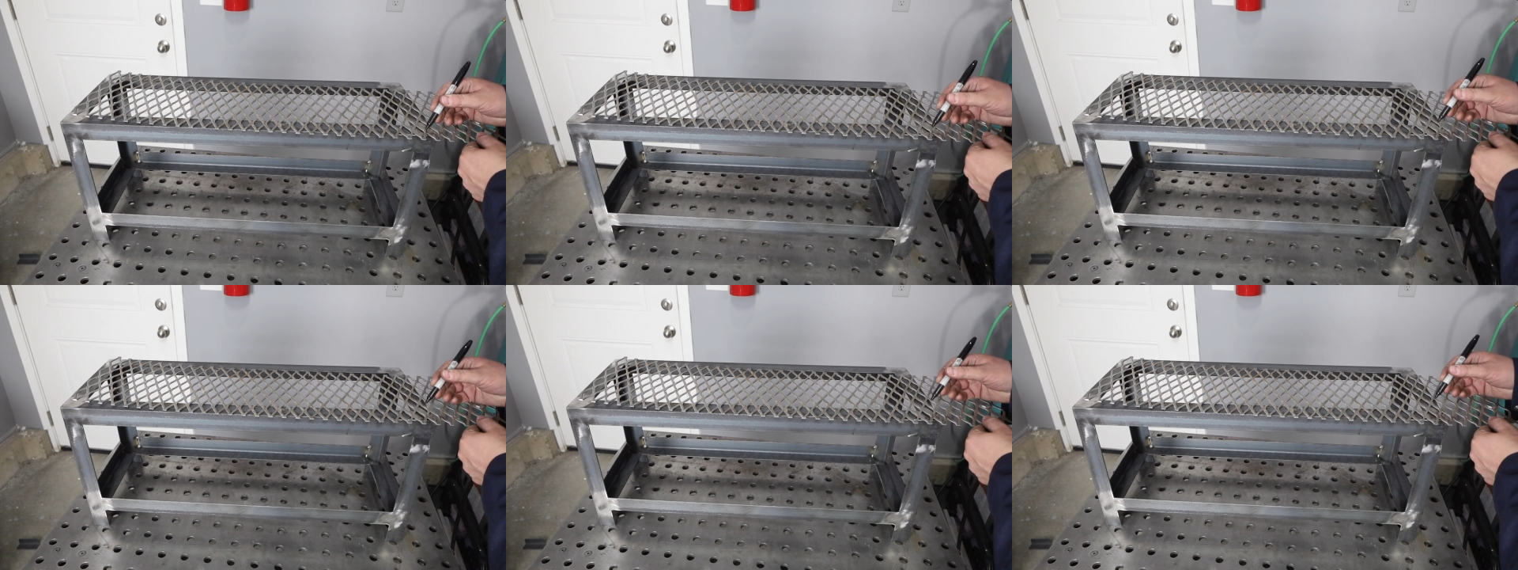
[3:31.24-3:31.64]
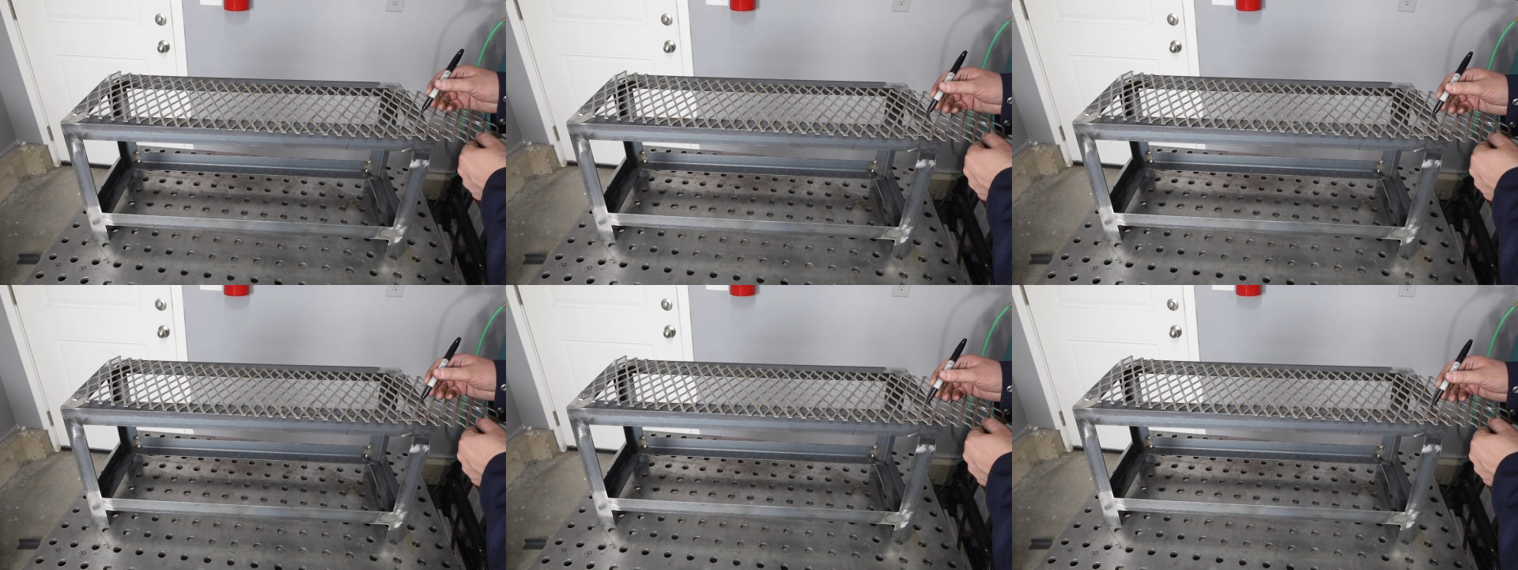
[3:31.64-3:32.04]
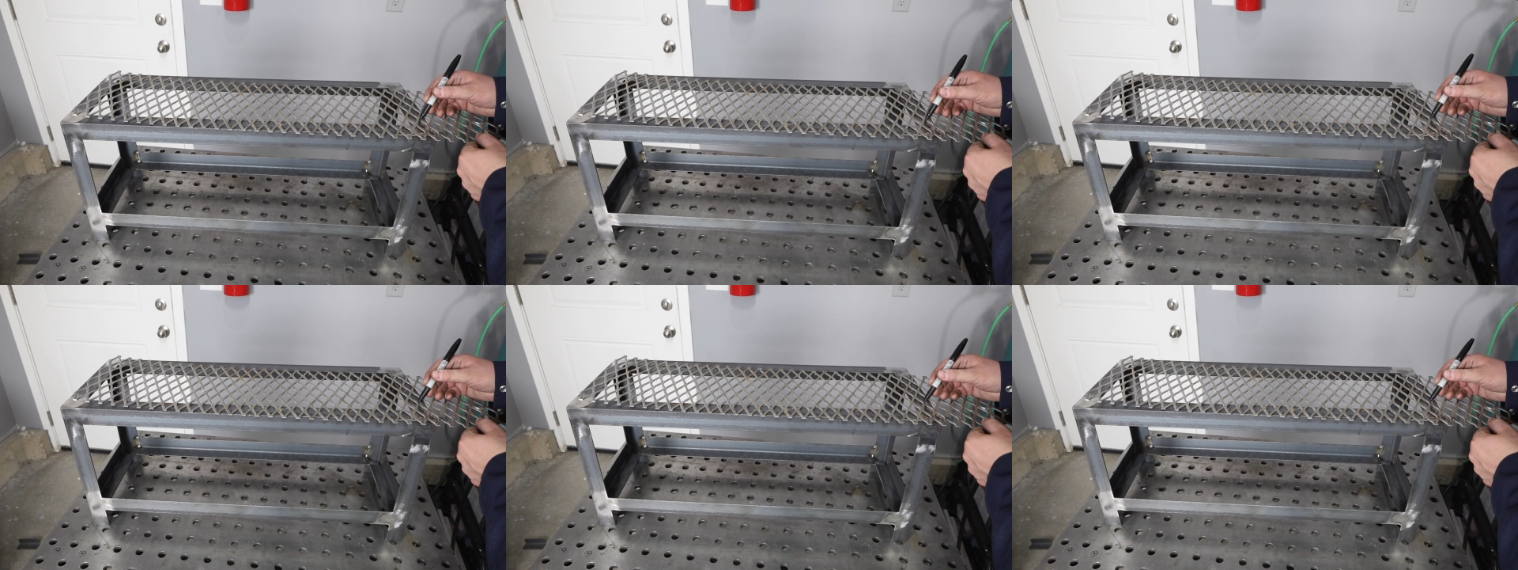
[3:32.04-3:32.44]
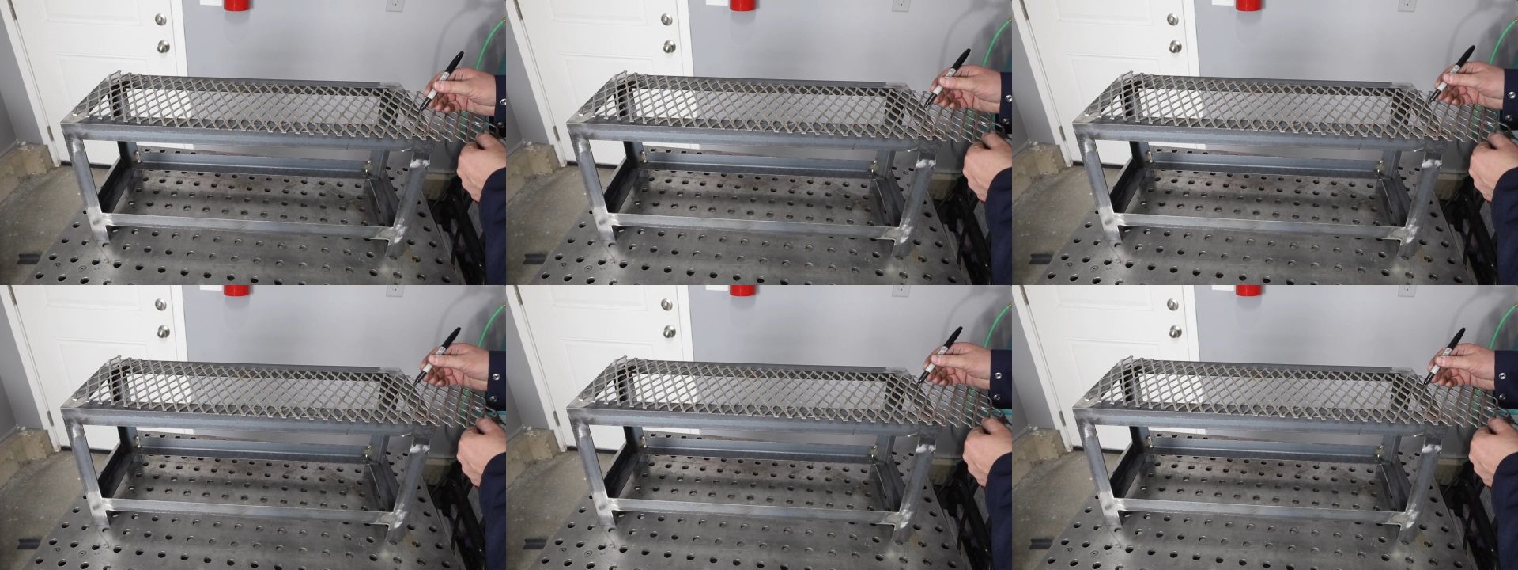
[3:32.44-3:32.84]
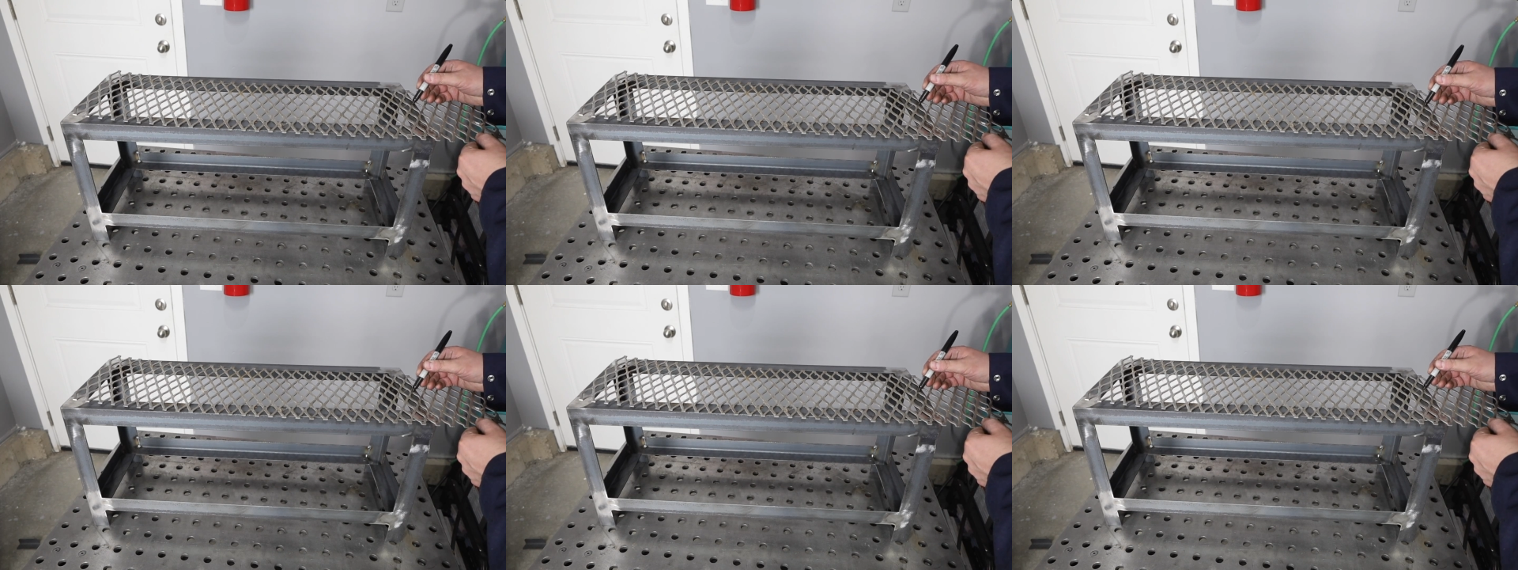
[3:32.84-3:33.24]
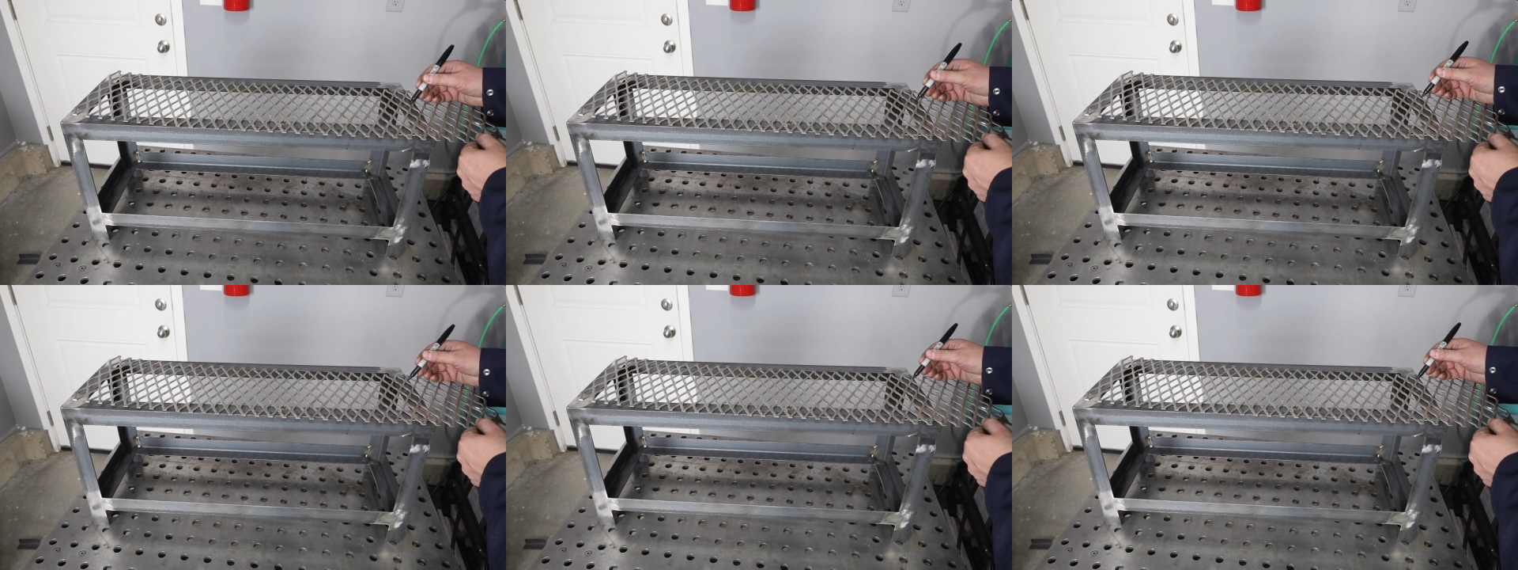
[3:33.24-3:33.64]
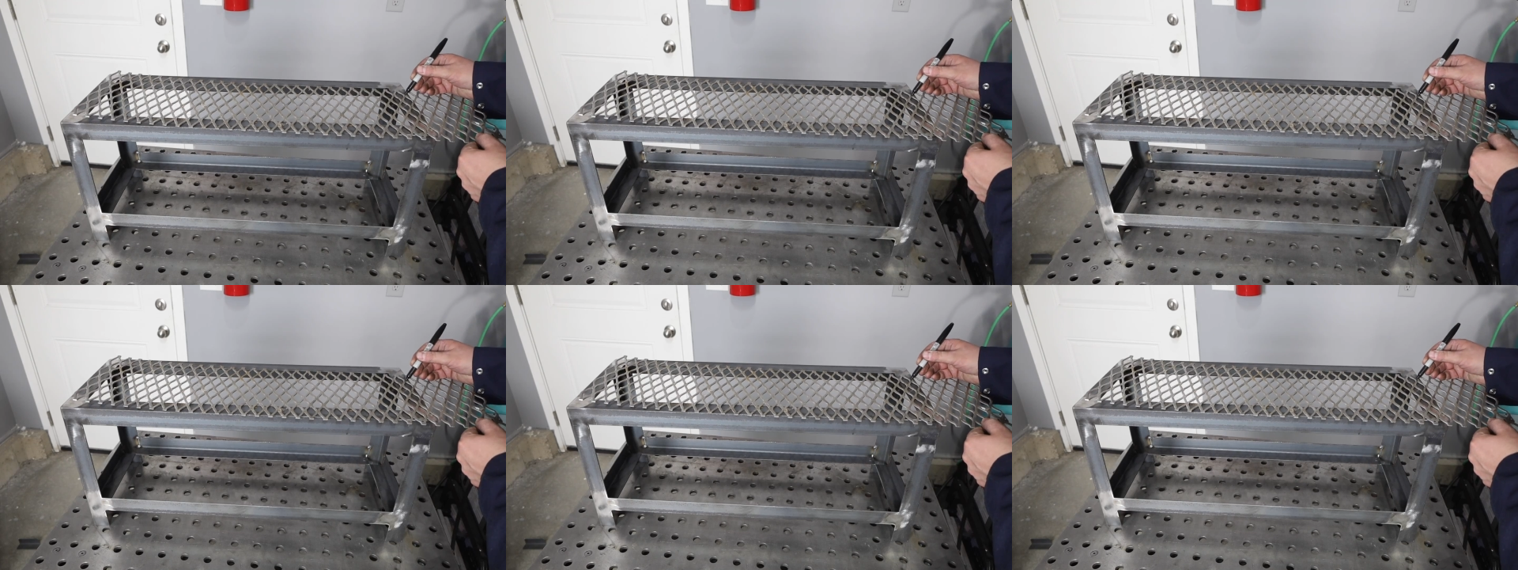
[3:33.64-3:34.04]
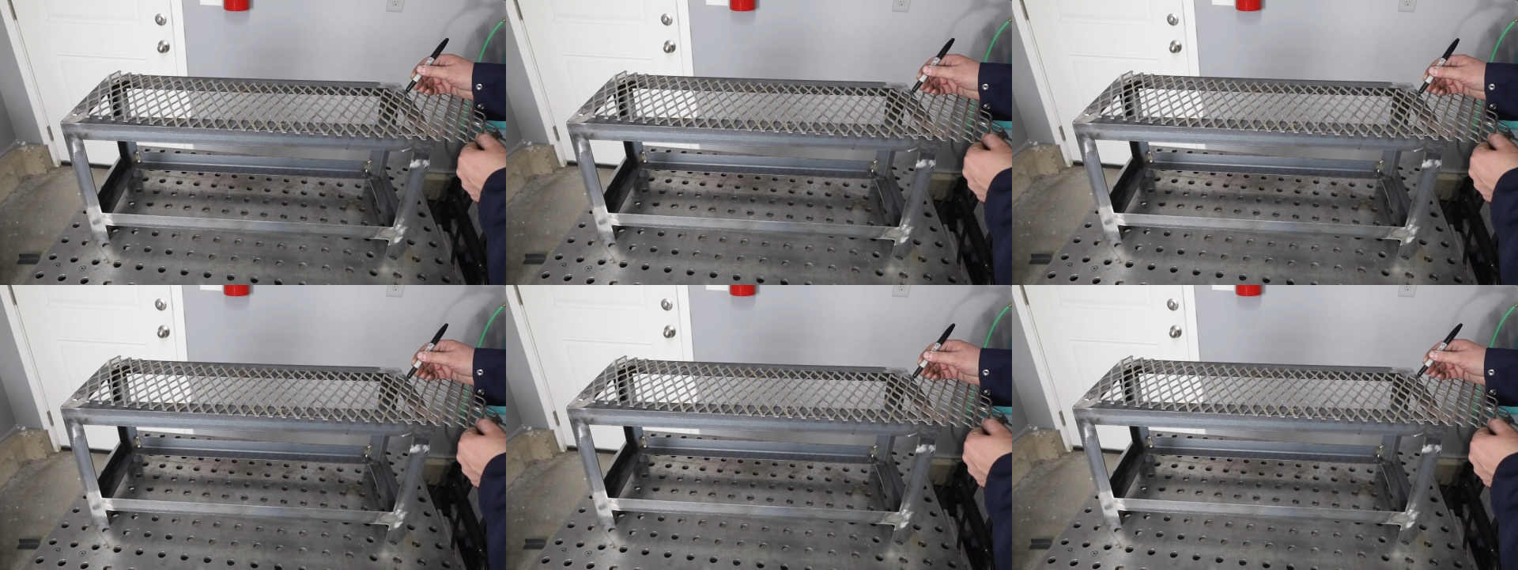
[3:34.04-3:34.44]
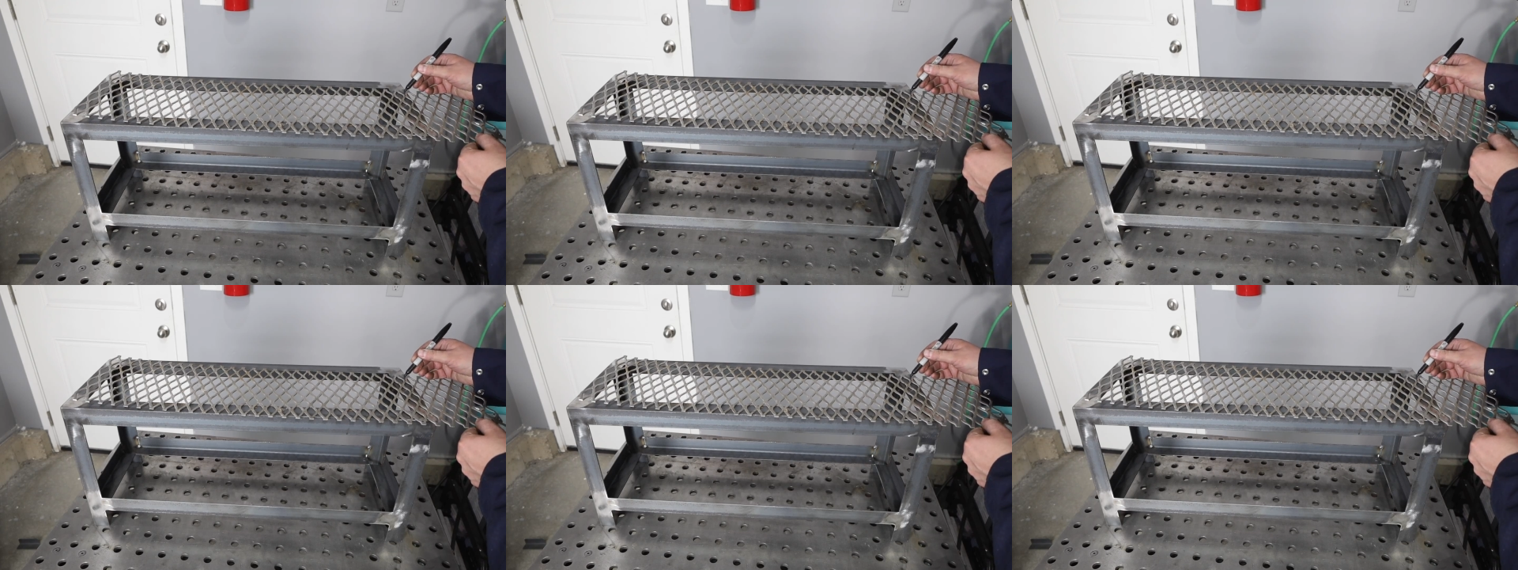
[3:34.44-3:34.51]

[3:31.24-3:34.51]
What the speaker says: No face is visible, so there are no lips to read.